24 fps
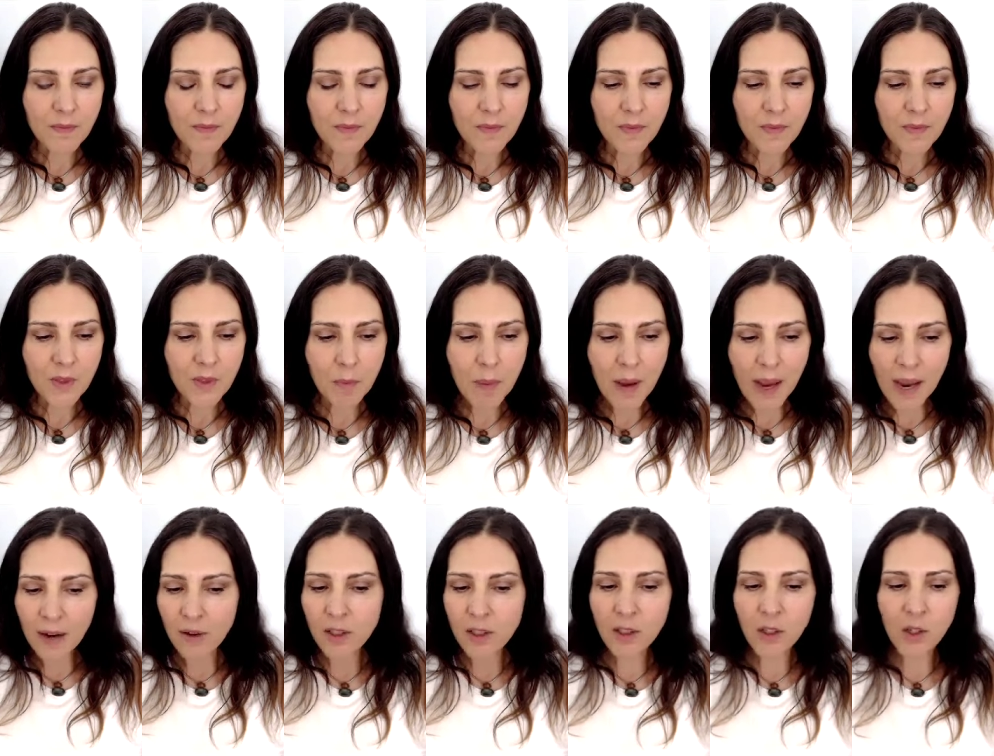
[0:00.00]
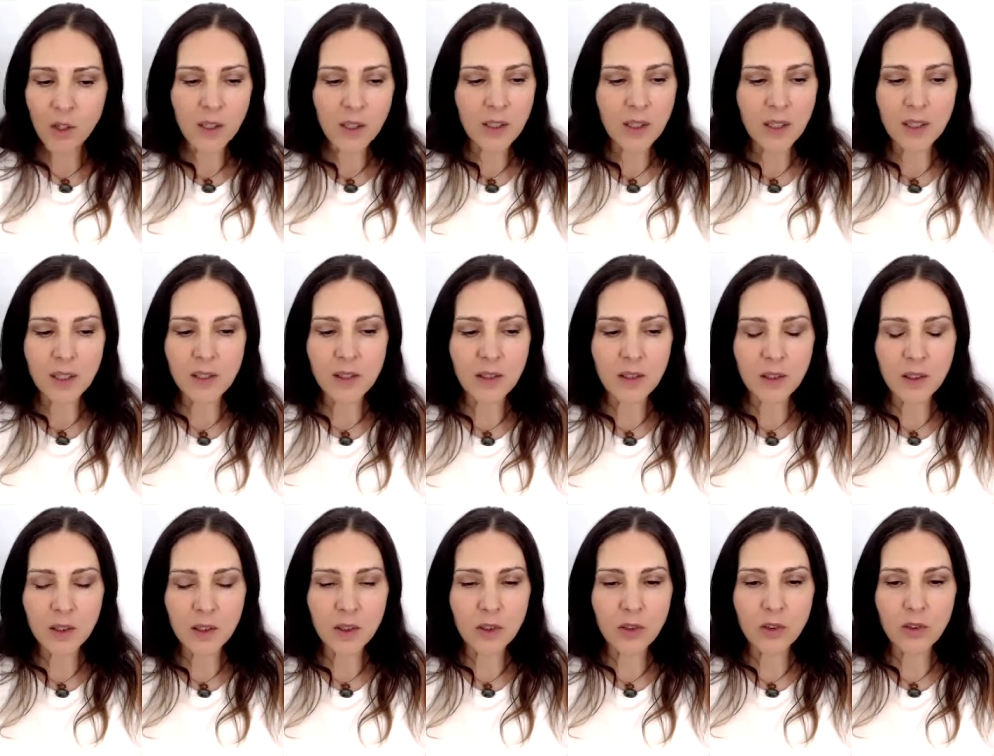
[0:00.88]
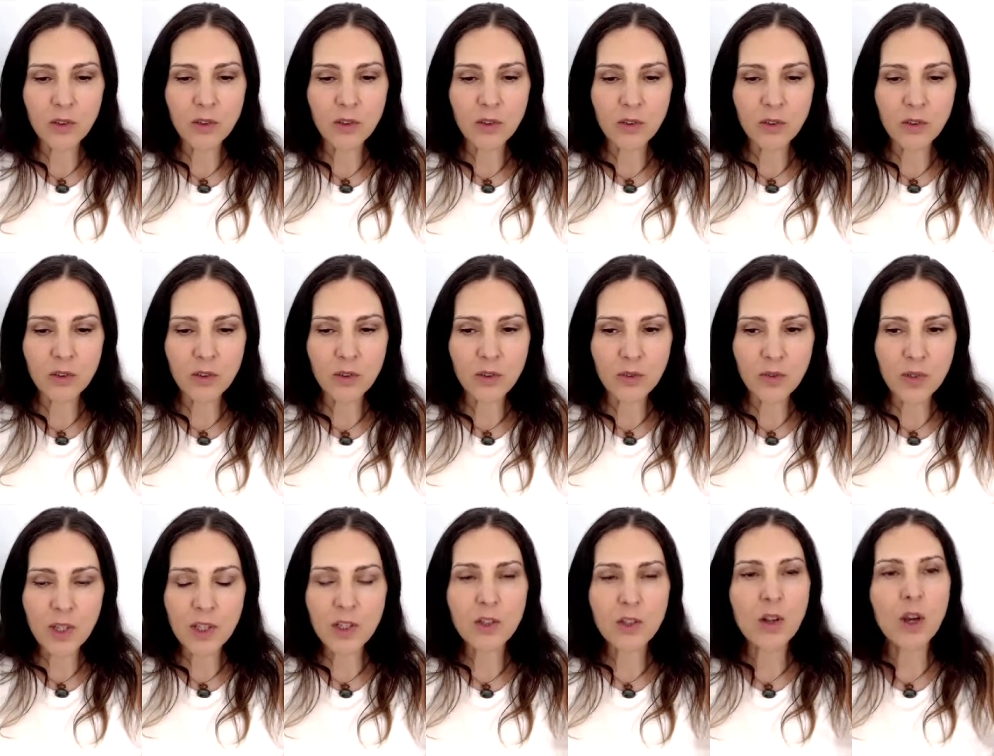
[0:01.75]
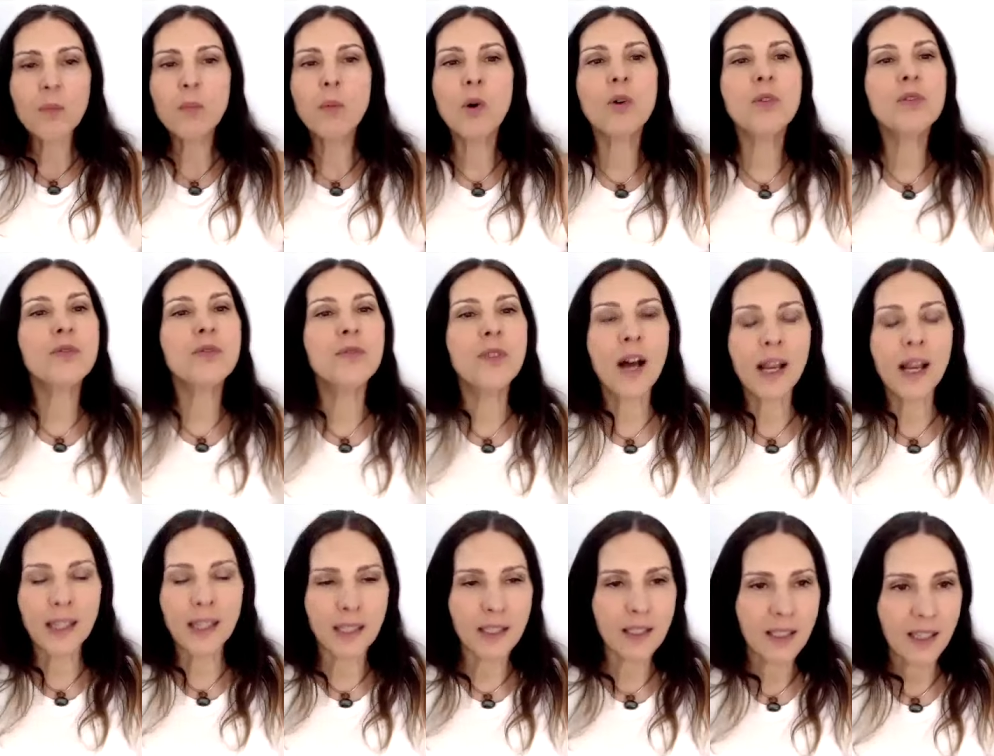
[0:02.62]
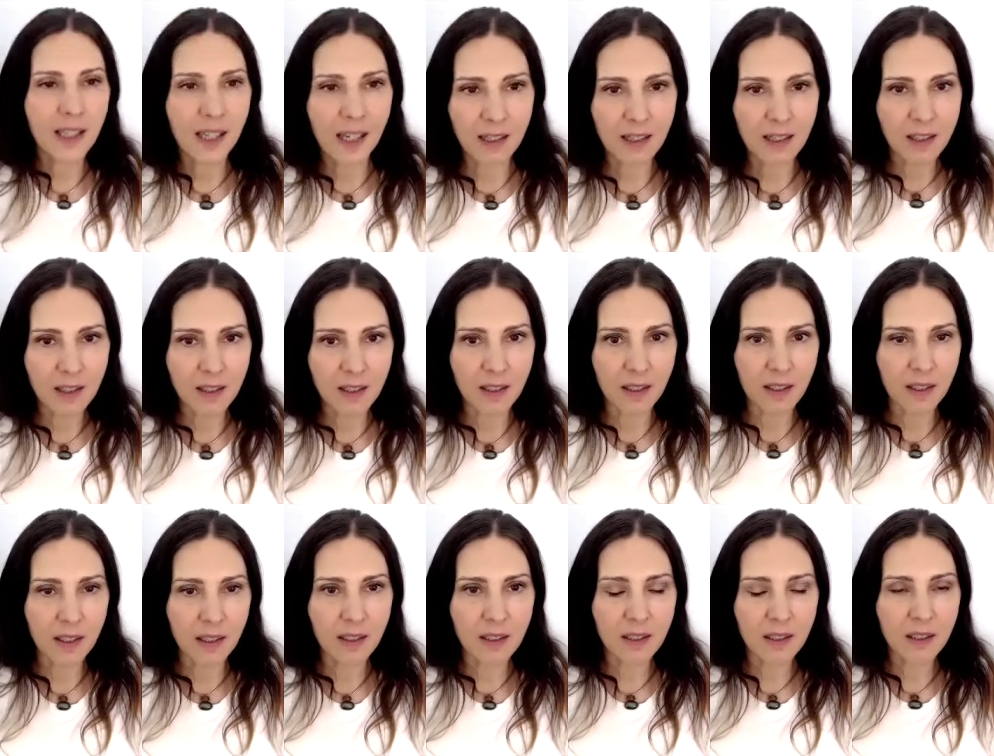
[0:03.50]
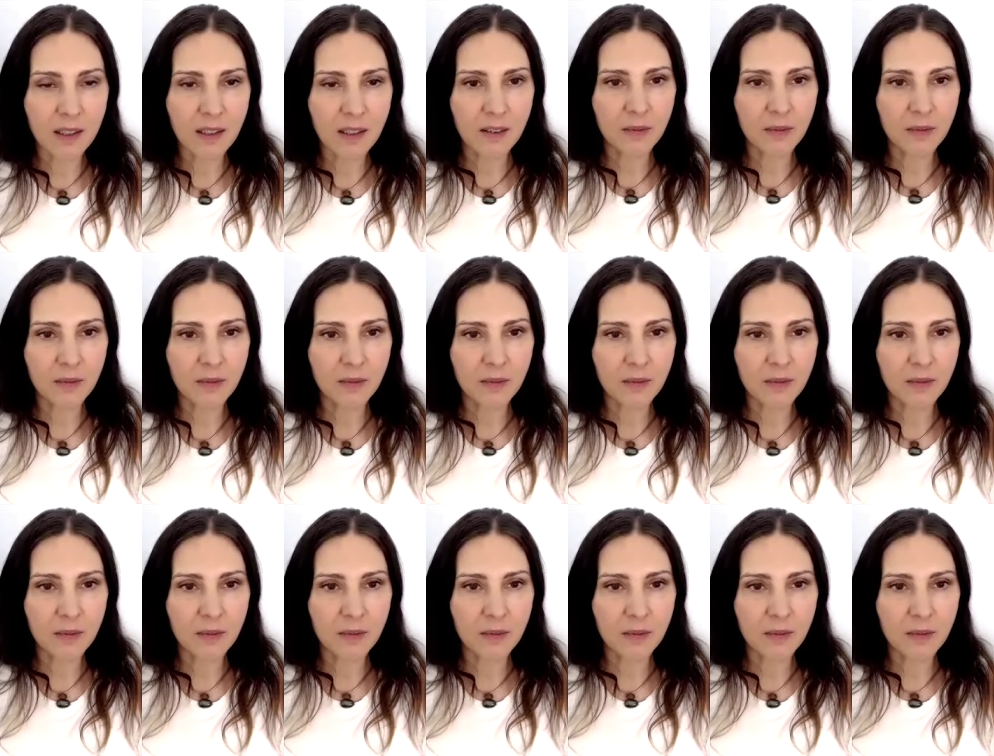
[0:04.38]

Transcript: The paradox is that there's no more fight against it.